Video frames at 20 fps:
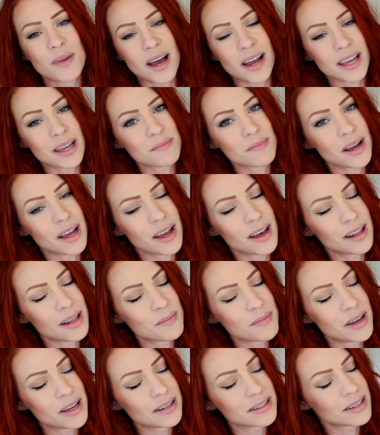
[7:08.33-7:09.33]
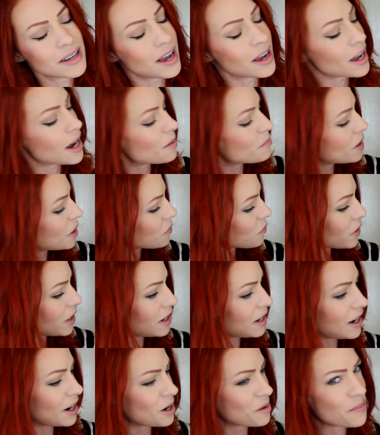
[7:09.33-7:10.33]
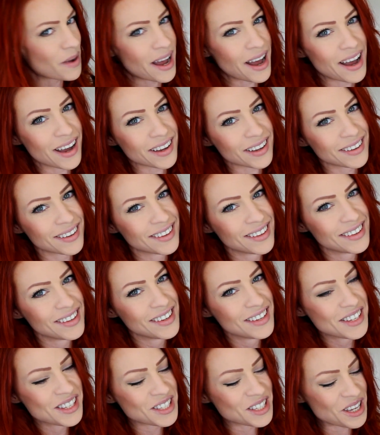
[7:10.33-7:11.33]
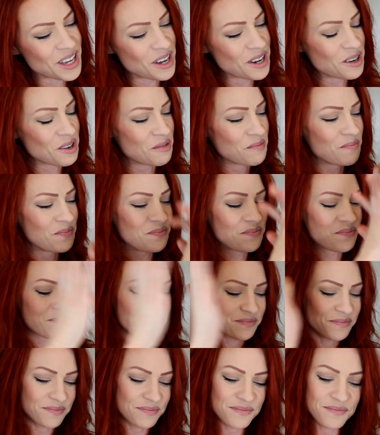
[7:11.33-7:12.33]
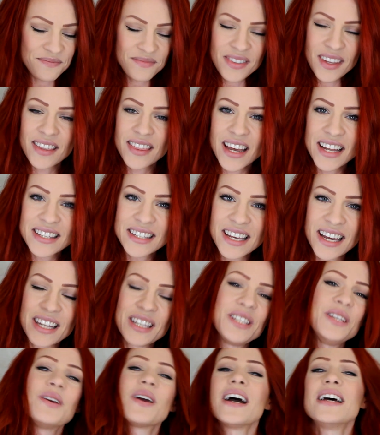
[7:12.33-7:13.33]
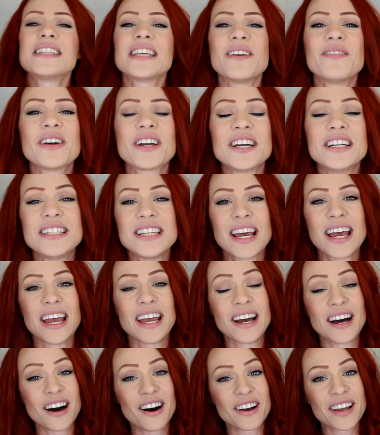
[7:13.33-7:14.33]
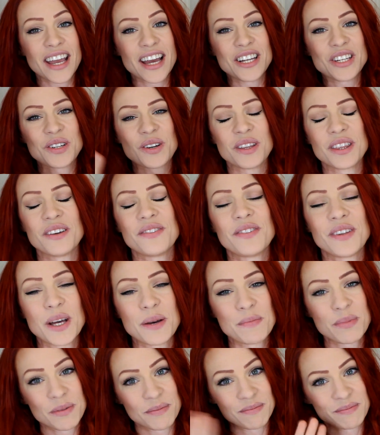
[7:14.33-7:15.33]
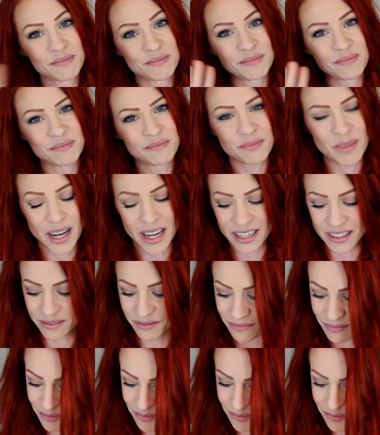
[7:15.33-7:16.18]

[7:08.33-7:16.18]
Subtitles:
Back in my element, I got my red hair back. So that's it. You guys have a good day. I'll catch you on the flip. Bye.